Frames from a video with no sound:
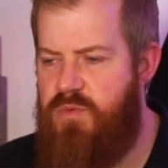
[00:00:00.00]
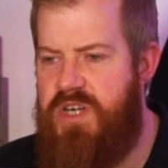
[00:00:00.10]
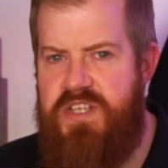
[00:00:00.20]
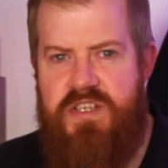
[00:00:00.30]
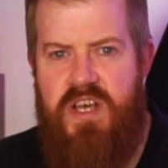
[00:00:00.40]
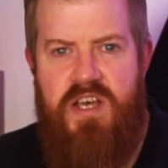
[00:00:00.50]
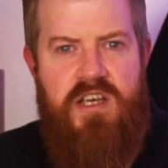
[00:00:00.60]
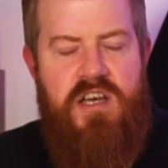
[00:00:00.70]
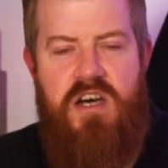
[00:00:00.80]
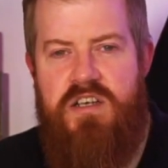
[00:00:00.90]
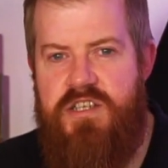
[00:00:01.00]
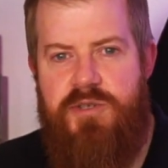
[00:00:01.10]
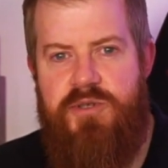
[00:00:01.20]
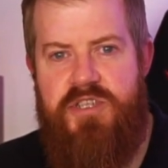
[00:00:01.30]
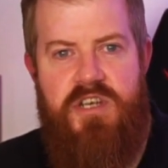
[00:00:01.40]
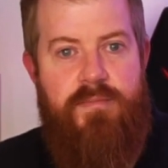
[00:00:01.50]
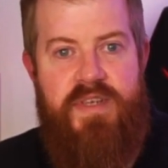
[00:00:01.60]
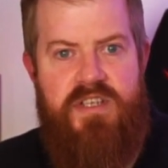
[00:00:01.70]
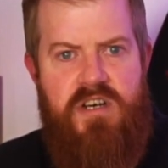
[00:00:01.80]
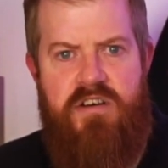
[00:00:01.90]
What is cardioid,
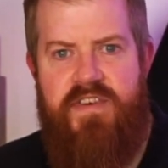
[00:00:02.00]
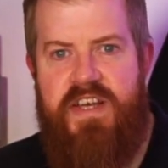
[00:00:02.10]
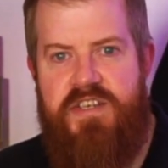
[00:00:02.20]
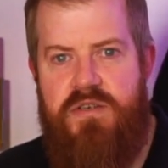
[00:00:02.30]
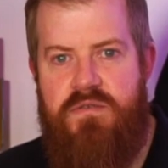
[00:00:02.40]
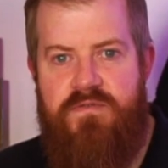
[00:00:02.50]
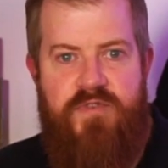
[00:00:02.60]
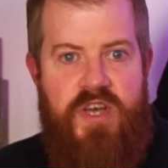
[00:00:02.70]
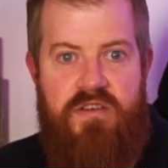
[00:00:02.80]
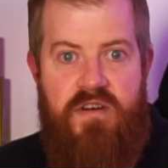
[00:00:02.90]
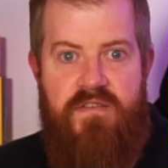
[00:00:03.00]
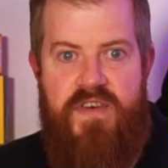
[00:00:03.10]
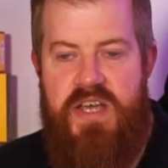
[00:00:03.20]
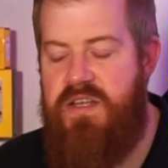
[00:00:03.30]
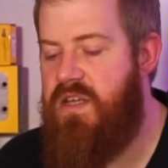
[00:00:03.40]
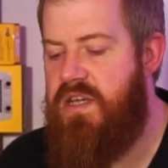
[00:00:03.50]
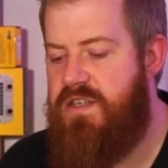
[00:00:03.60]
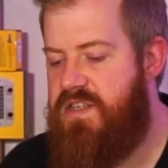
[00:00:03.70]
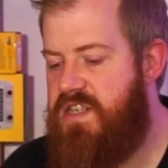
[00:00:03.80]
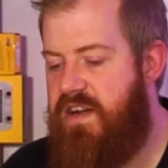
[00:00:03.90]
omnidirectional, figure of 8,
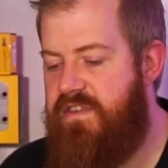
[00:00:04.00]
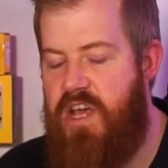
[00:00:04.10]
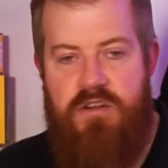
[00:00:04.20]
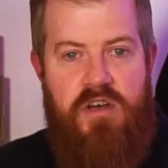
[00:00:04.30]
stereo?